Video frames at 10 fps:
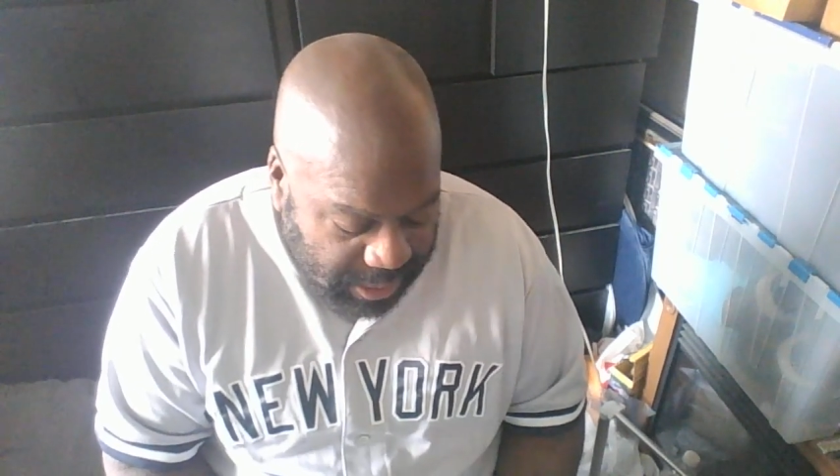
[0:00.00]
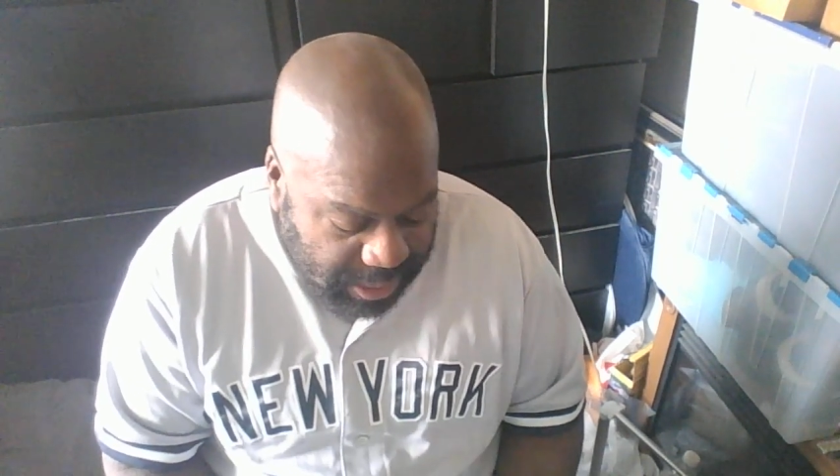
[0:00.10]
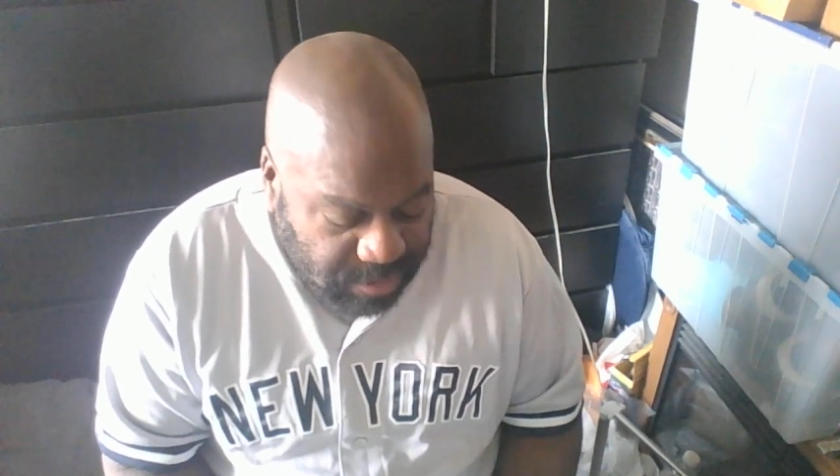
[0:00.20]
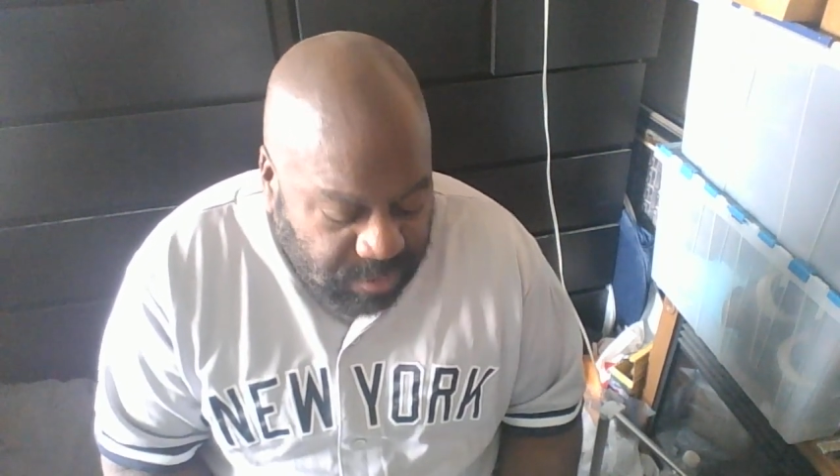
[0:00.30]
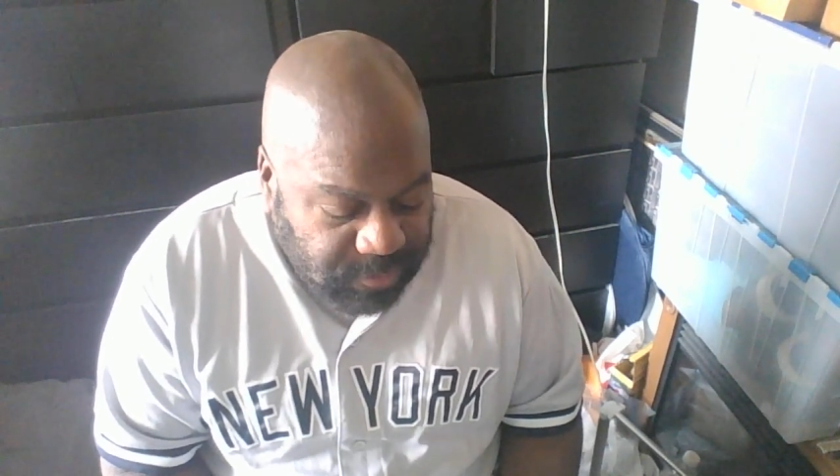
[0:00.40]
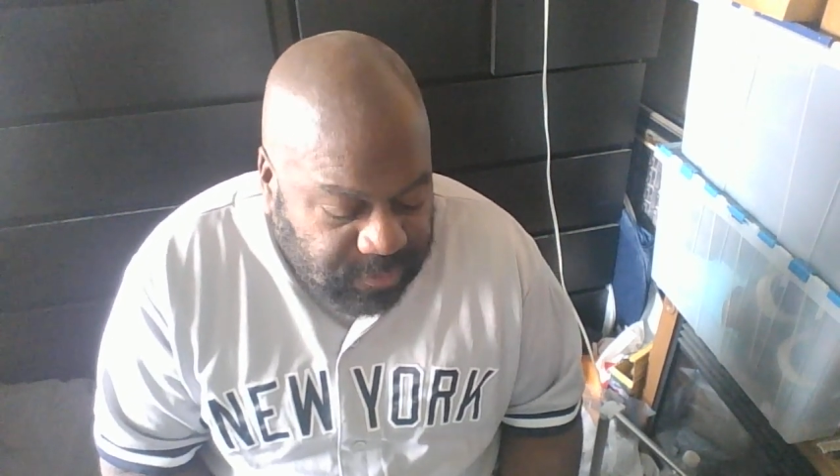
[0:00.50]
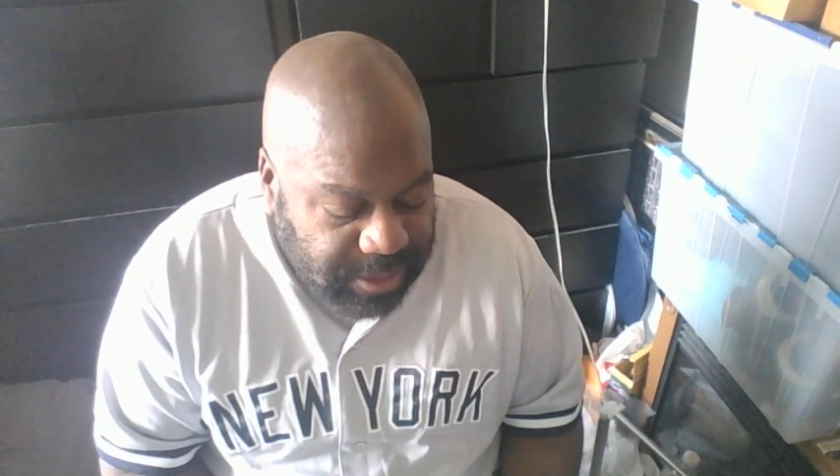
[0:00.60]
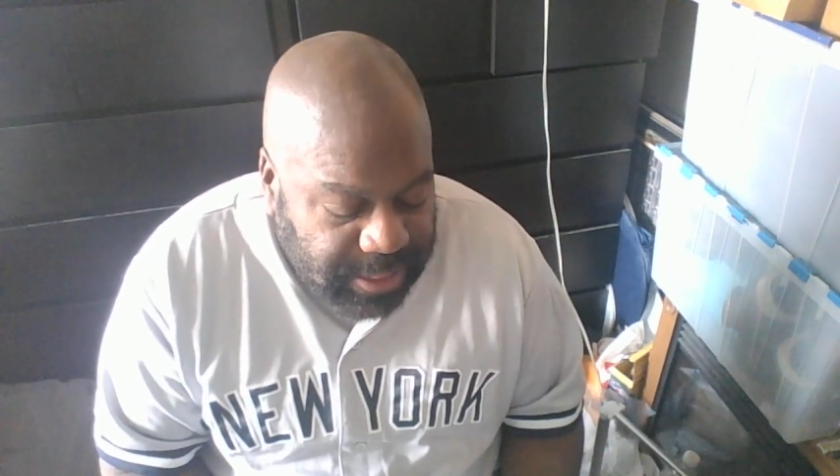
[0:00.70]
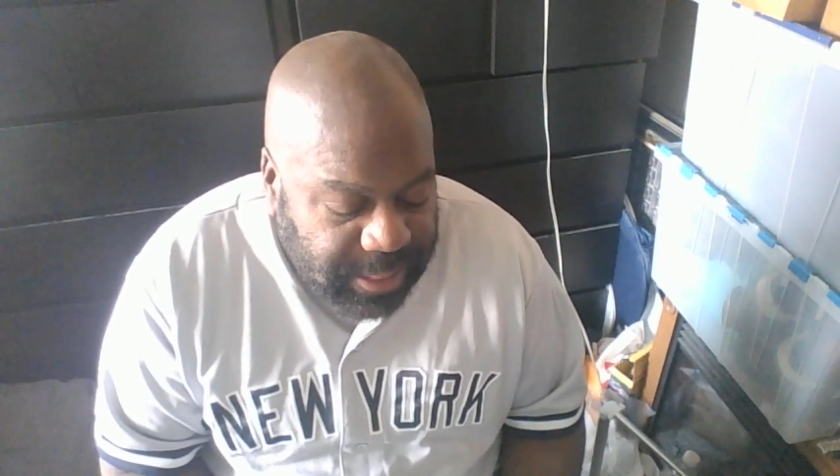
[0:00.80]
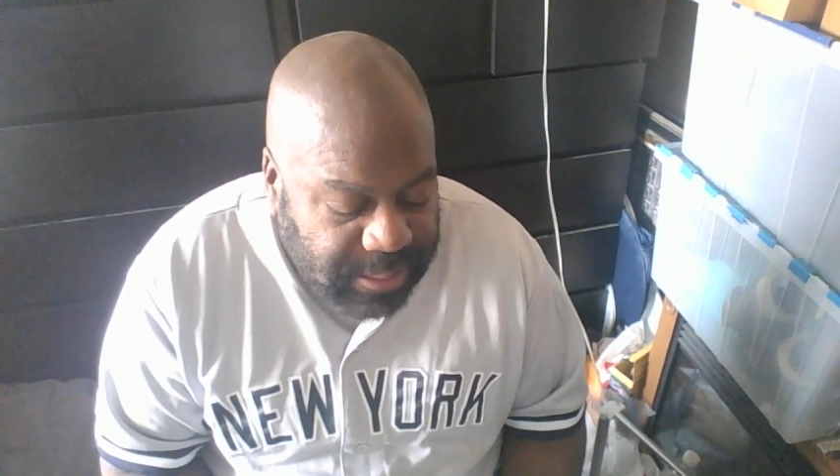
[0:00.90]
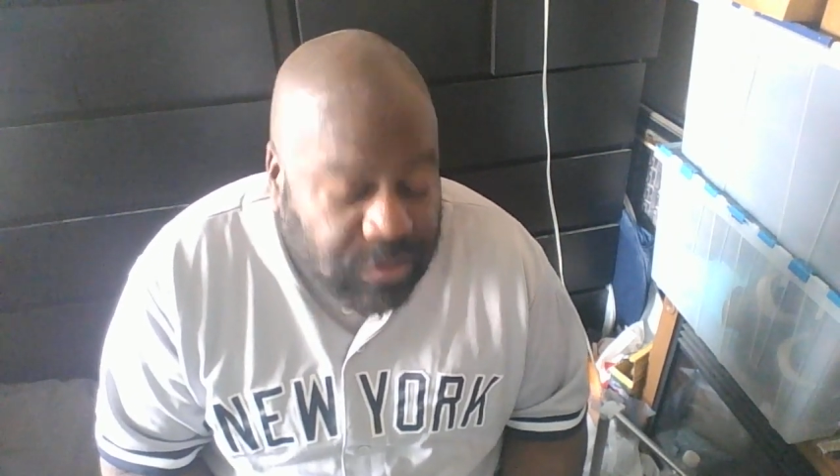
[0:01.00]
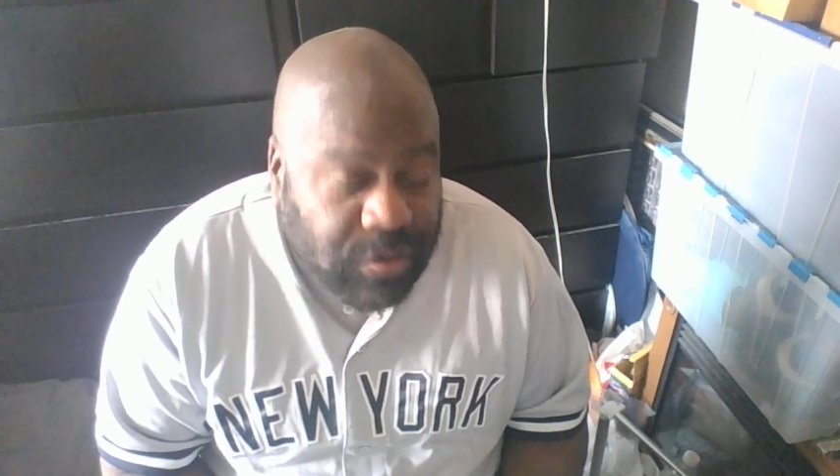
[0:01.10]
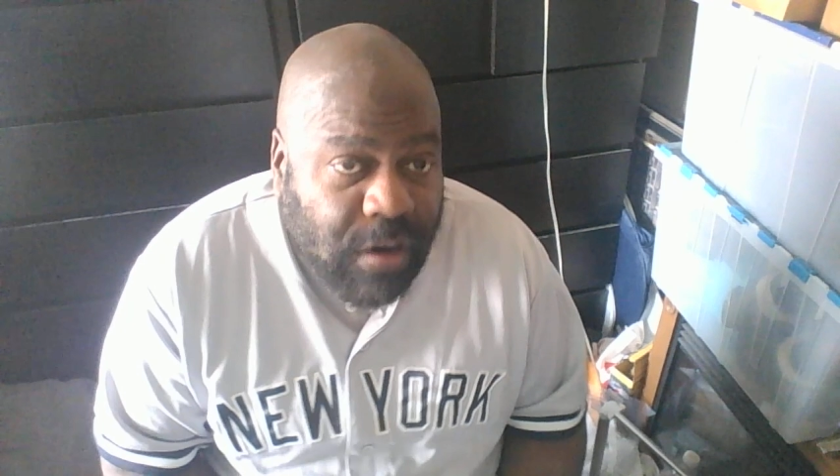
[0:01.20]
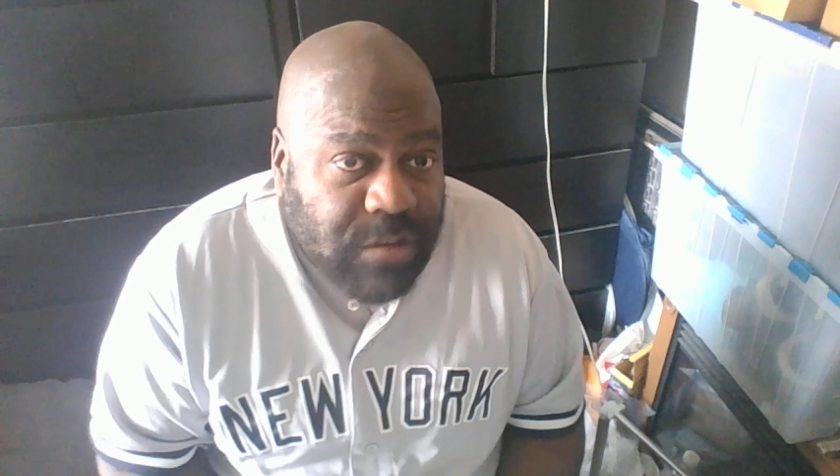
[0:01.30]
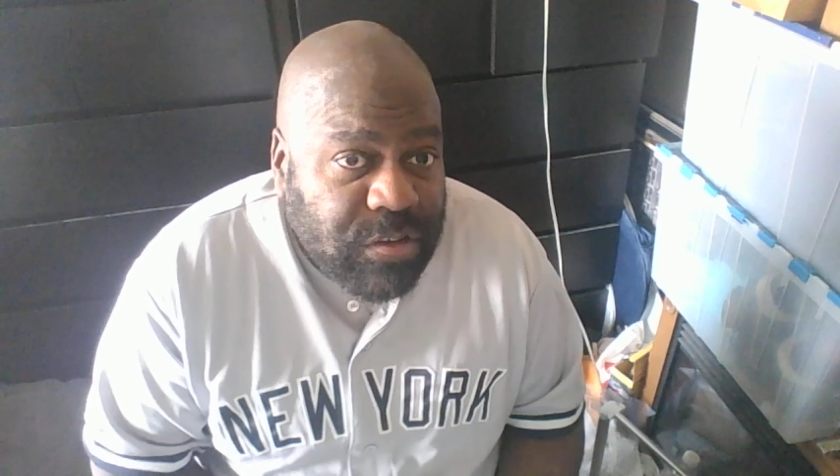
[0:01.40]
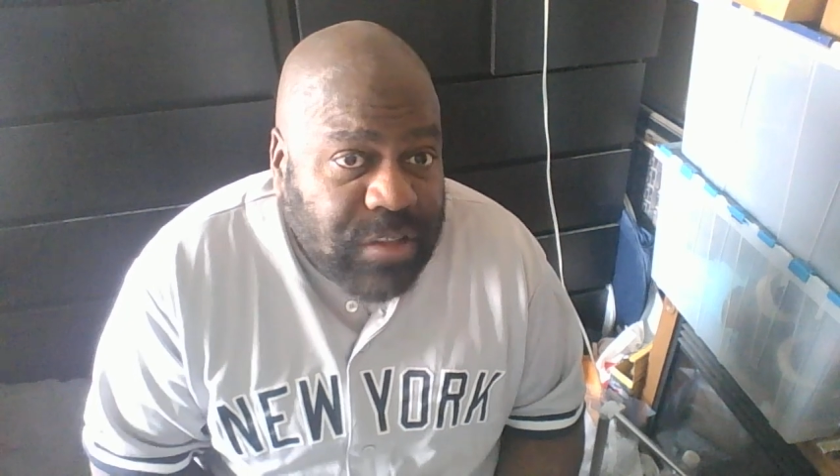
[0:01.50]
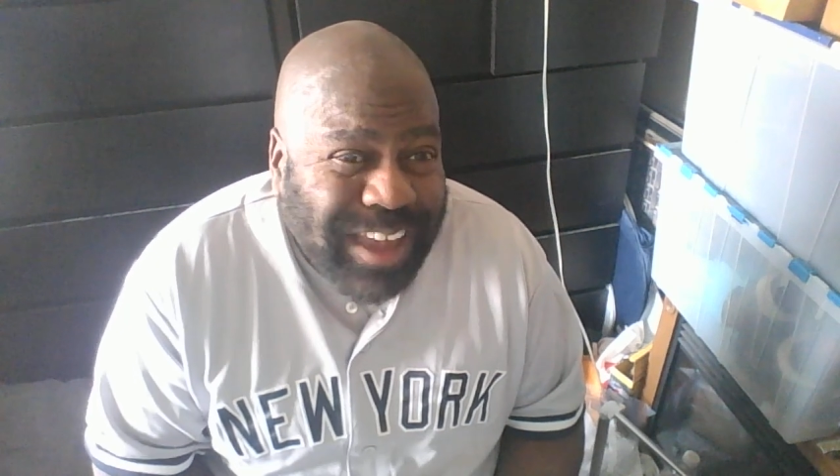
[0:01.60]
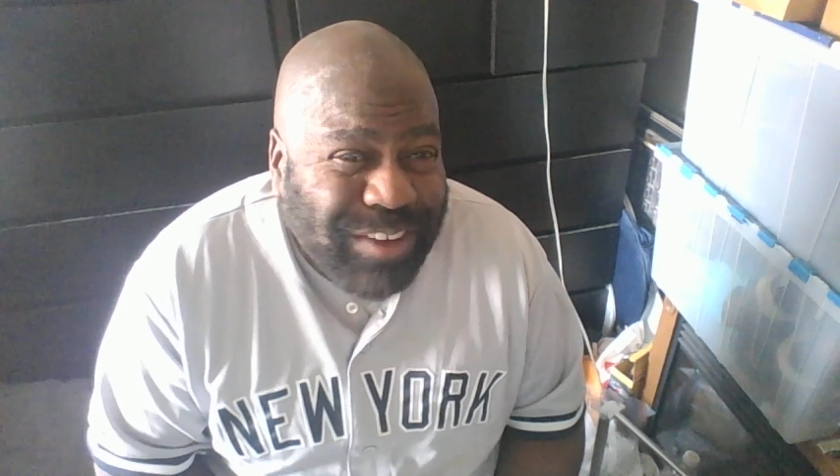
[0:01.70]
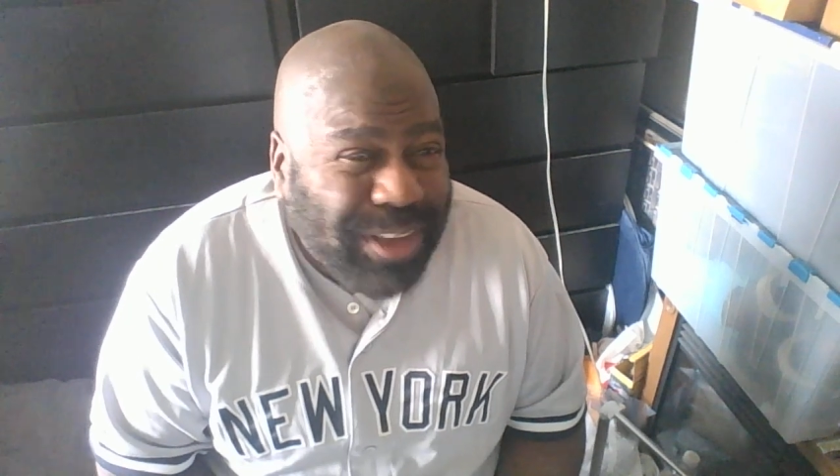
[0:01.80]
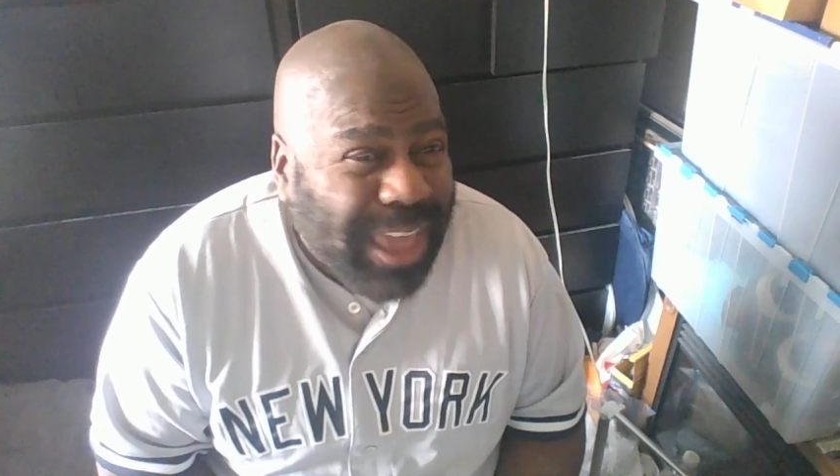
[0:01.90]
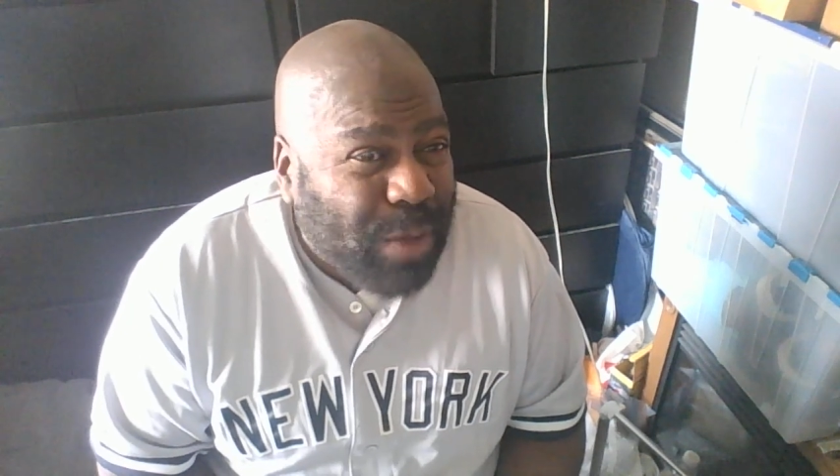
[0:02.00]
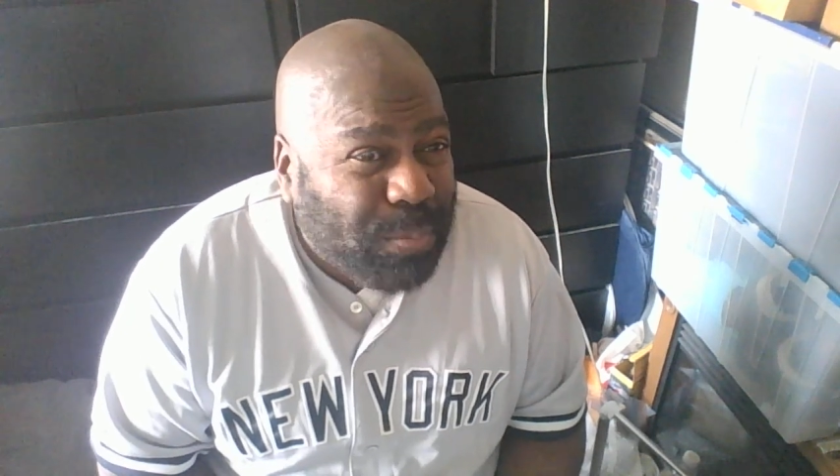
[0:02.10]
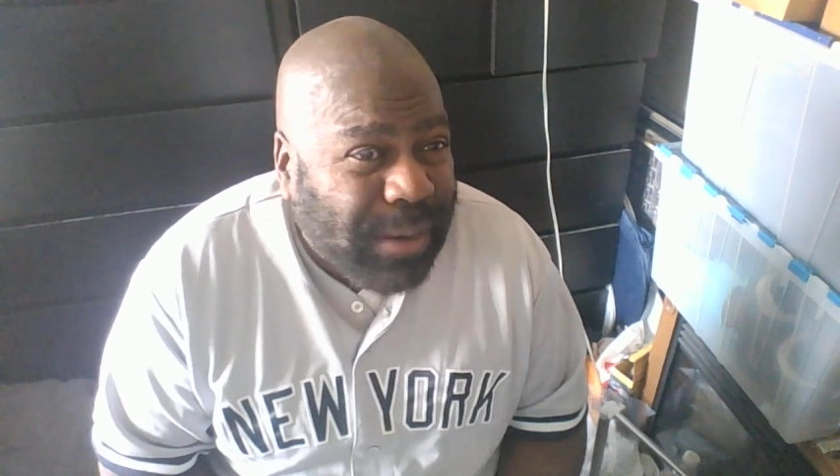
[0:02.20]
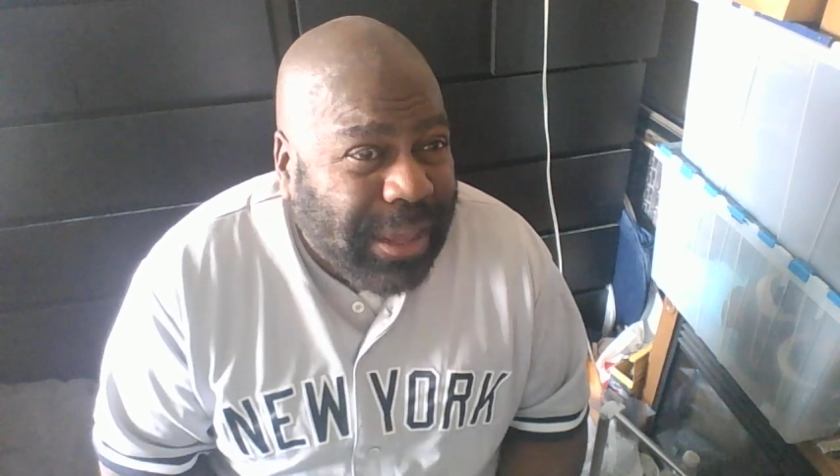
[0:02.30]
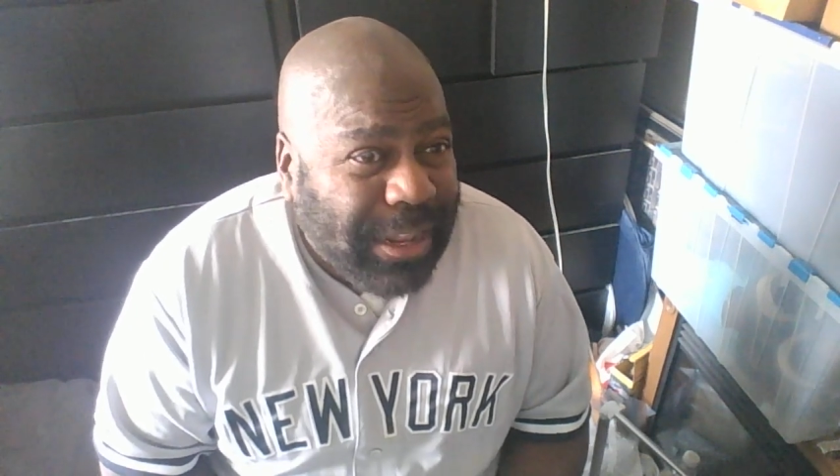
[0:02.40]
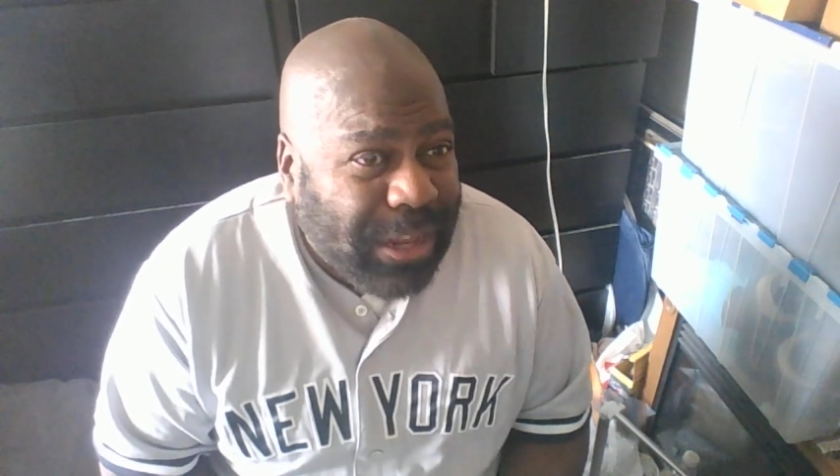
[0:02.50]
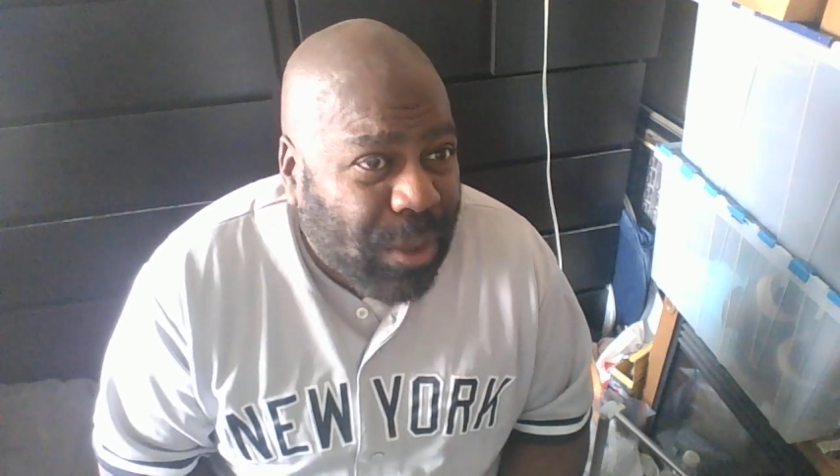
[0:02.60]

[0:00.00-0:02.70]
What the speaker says: and you'll see that the Chargers actually outplayed